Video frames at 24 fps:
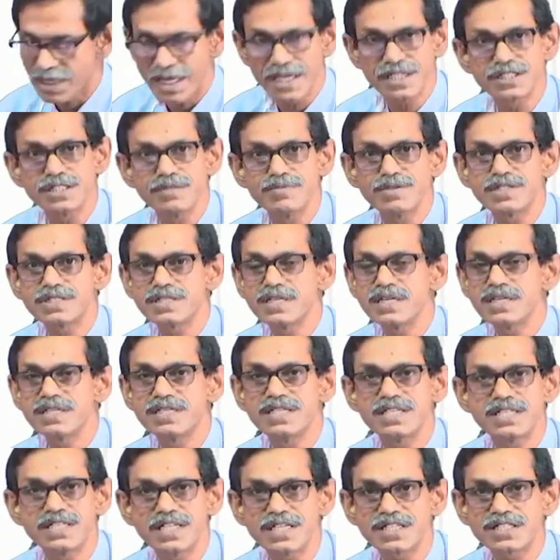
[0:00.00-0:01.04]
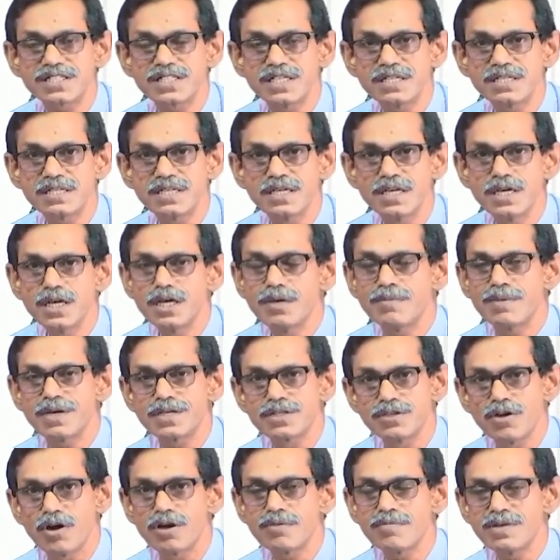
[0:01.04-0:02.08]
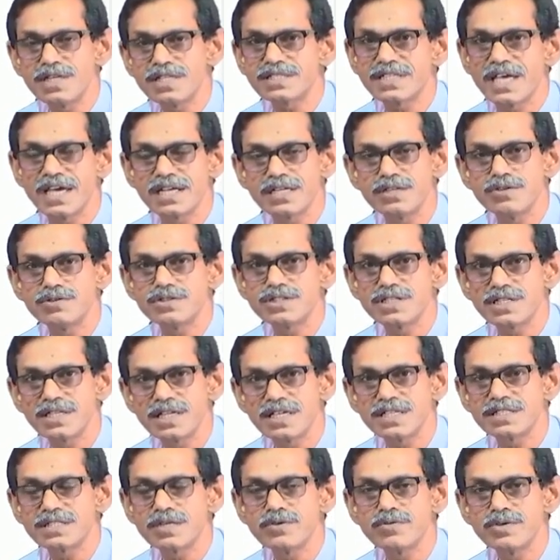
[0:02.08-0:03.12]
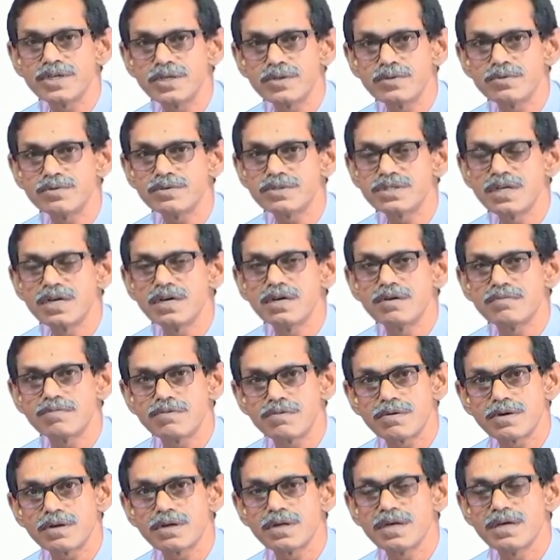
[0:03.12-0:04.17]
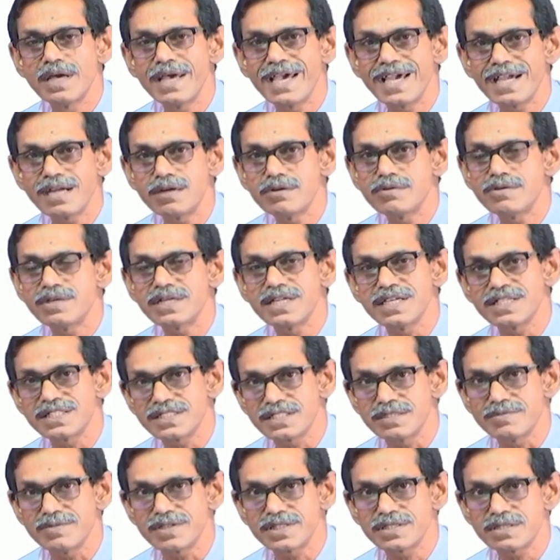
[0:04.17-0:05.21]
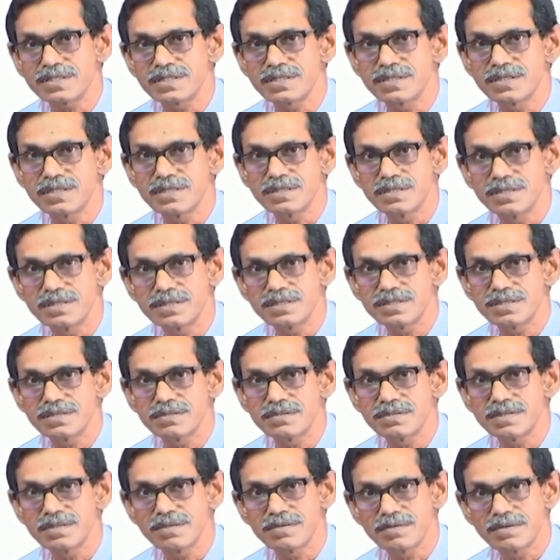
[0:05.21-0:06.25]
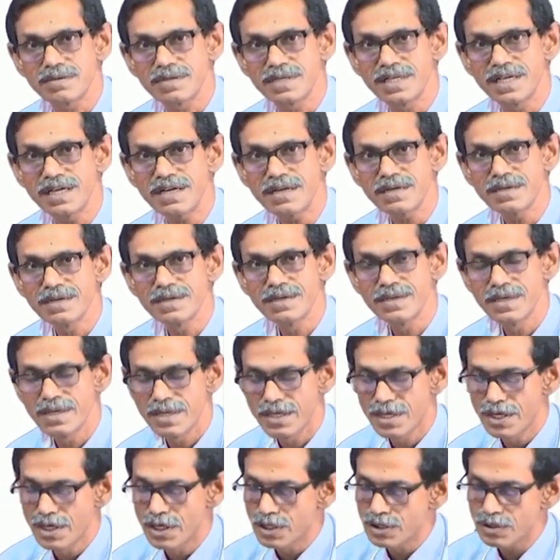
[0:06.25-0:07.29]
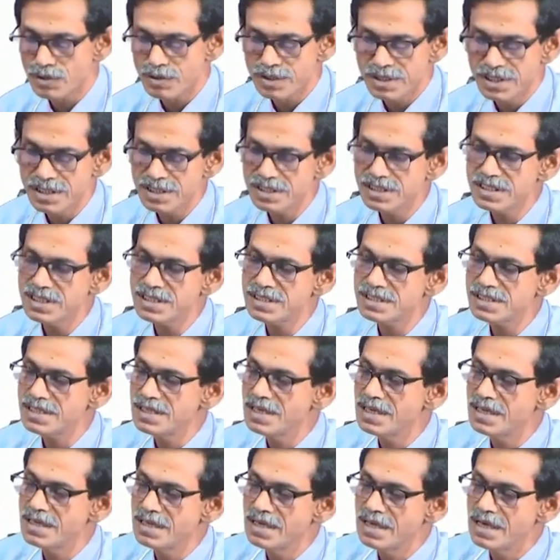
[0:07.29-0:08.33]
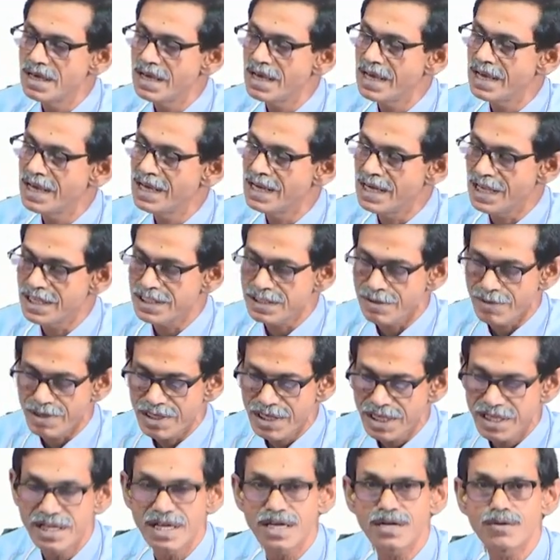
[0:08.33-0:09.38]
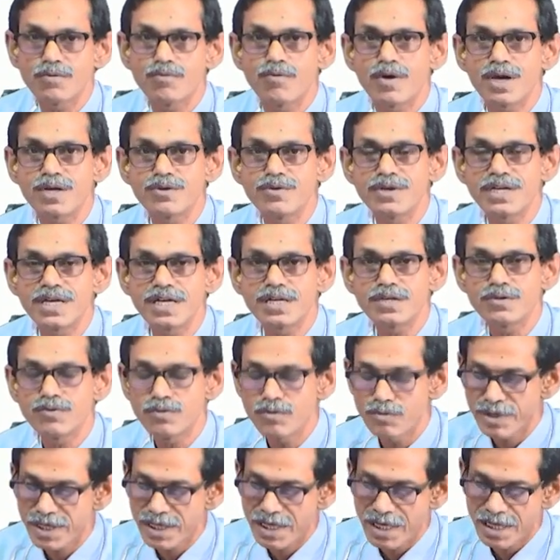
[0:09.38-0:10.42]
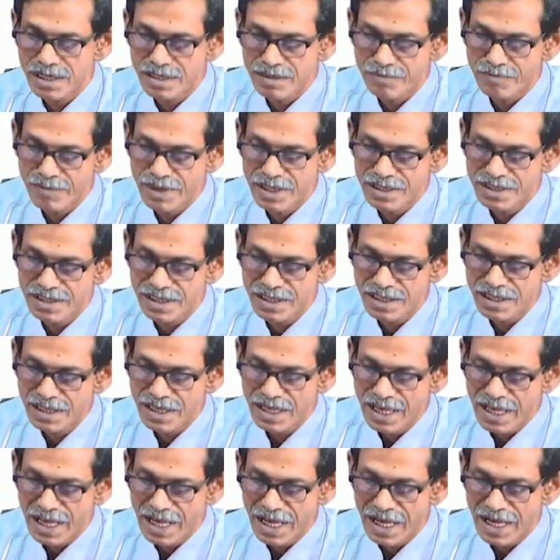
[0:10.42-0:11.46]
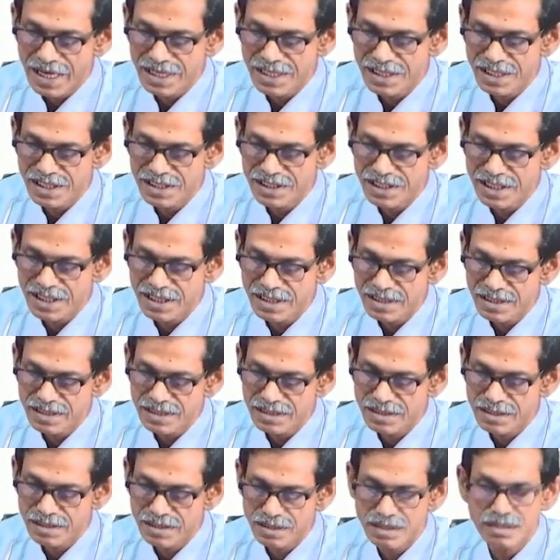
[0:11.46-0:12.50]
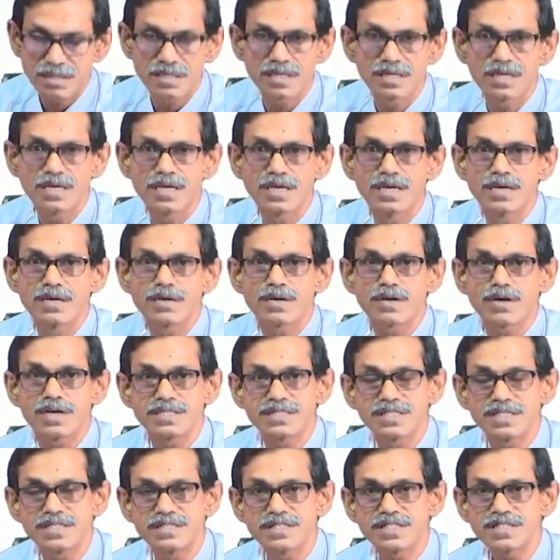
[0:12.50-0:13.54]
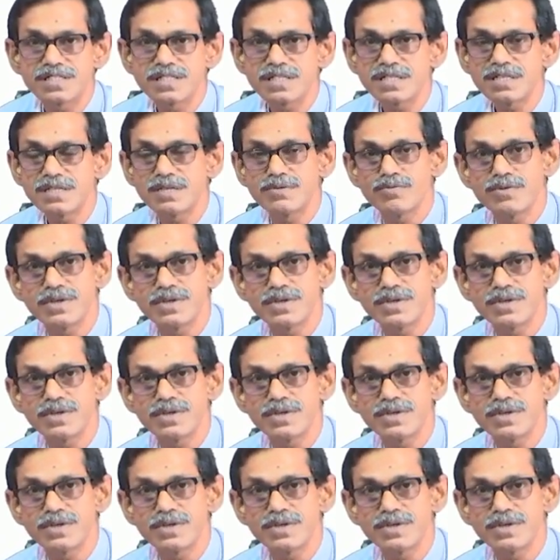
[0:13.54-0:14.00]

estimation, detection, but normally sandwich ELISA we use for accurate estimation. Is clear? So, this is ELISA, but here what we can do? We can measure antigen concentration,